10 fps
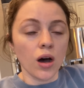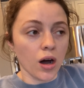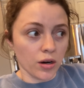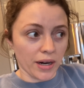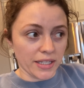
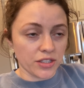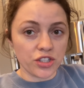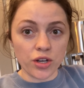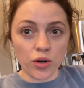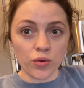All right,
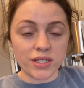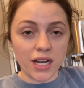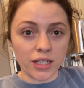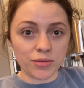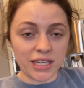so
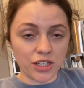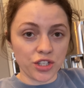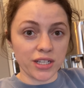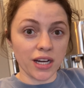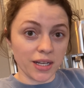Tyler was
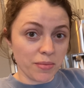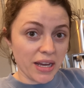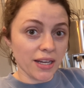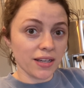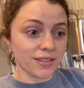actually gonna
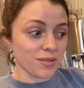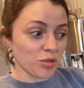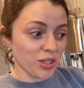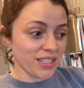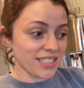make
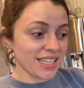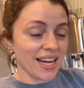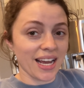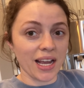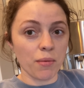some cookies
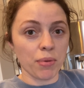today,